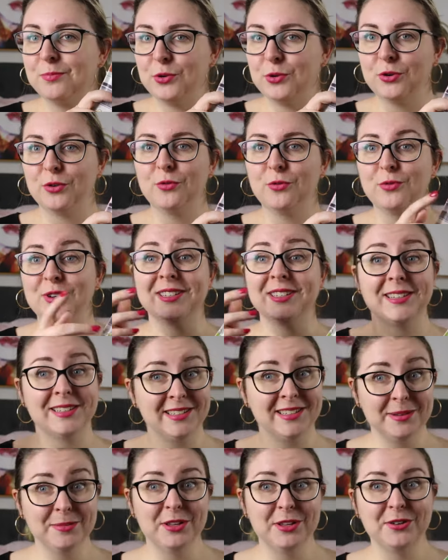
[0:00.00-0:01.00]
book was
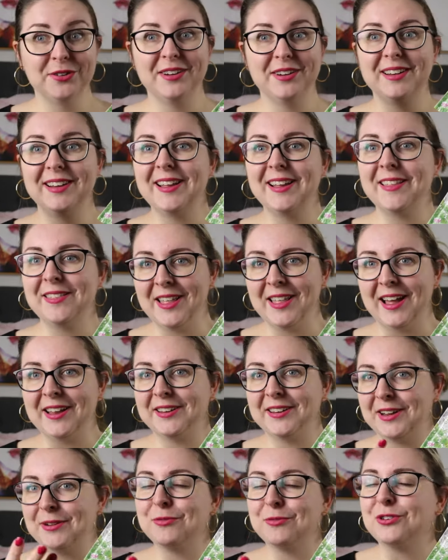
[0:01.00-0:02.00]
similar in that
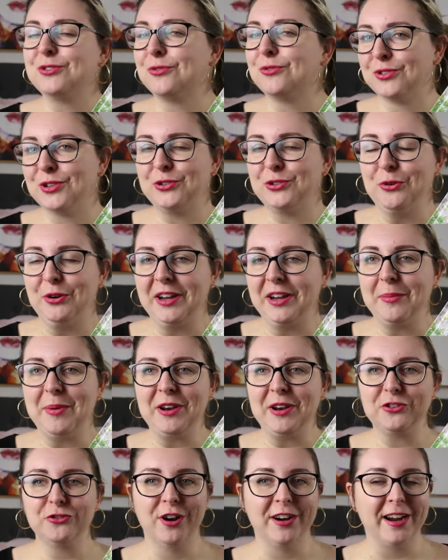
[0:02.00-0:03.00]
it was also talking about
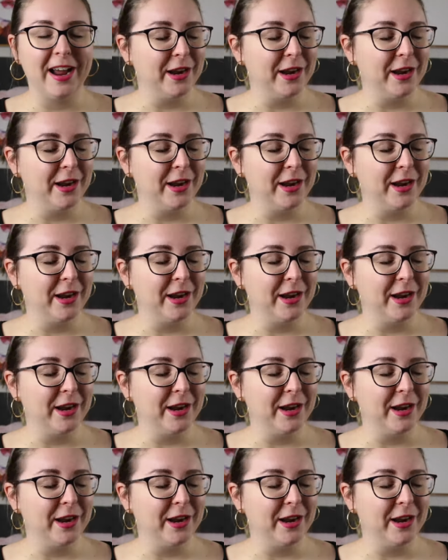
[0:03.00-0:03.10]
a truck